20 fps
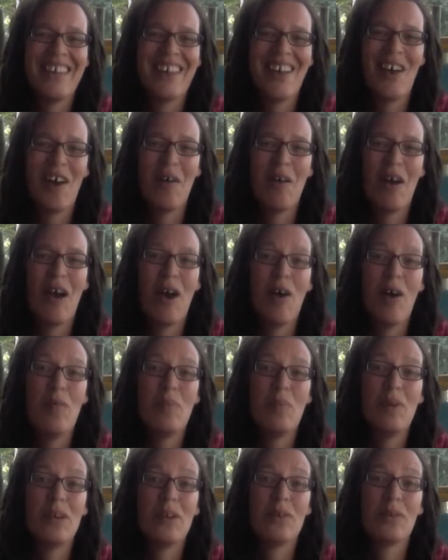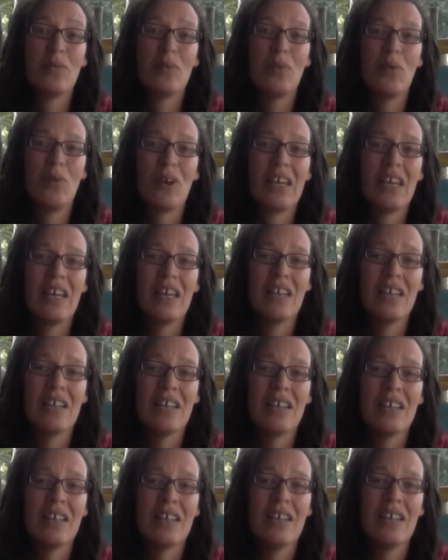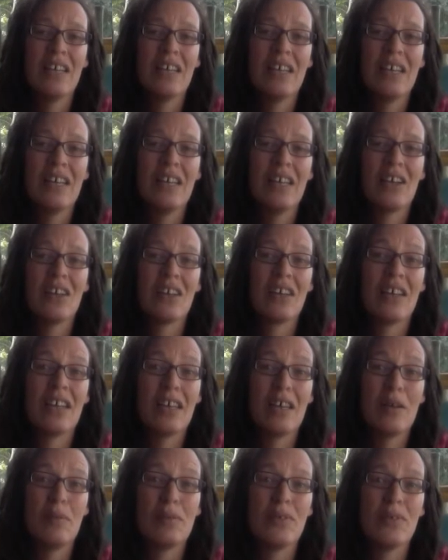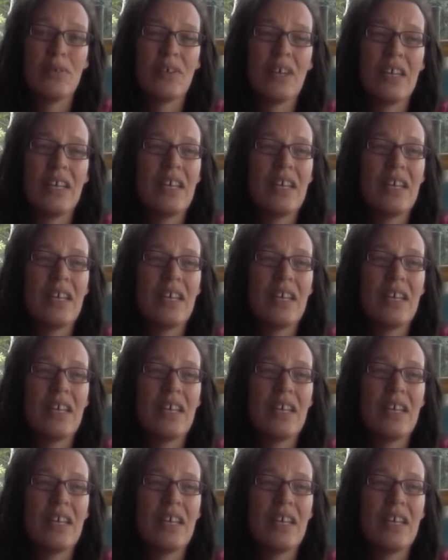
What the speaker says: I hope you'll walk here and I can keep talking.